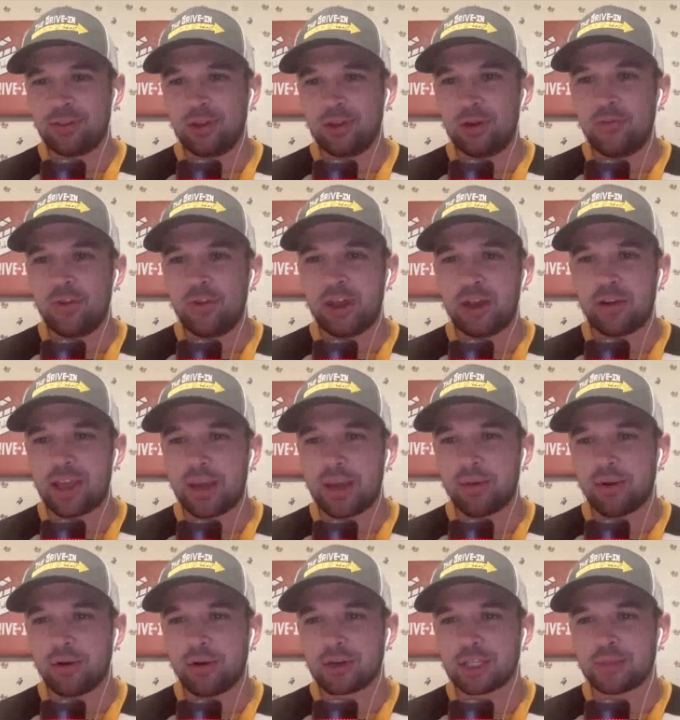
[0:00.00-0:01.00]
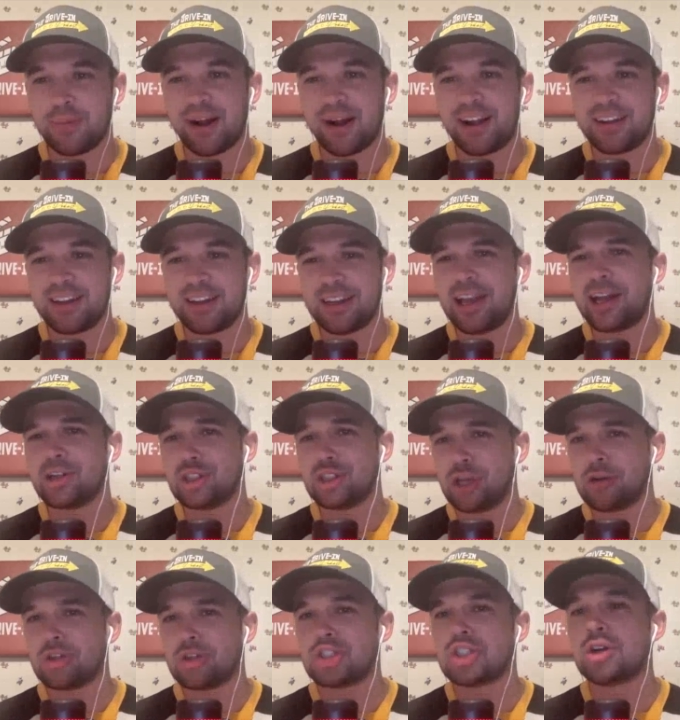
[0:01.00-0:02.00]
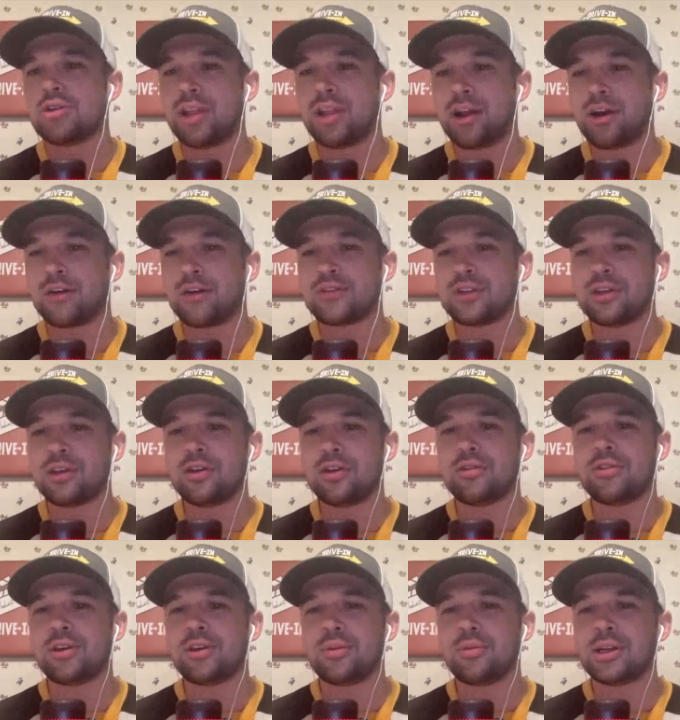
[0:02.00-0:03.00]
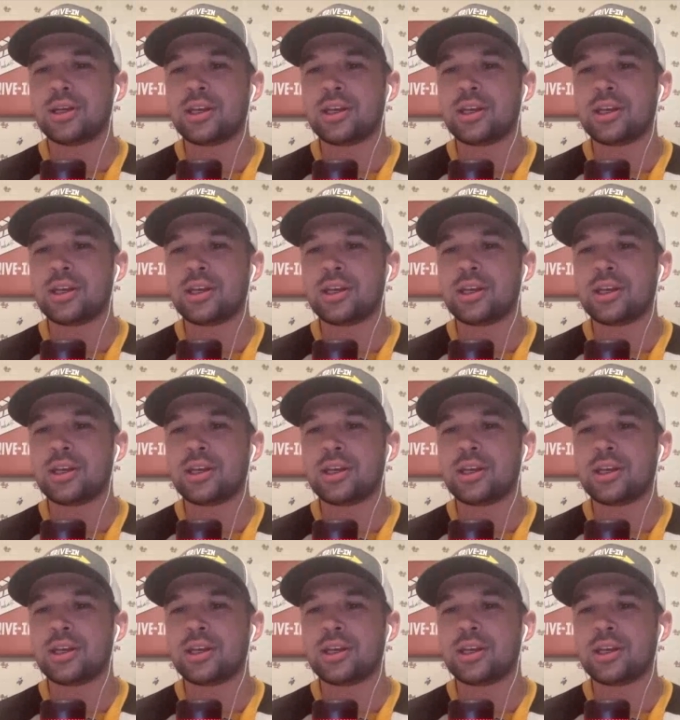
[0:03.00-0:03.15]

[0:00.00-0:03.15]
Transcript: new video game correspondent, yeah, Joe, show that off to the YouTube. Well,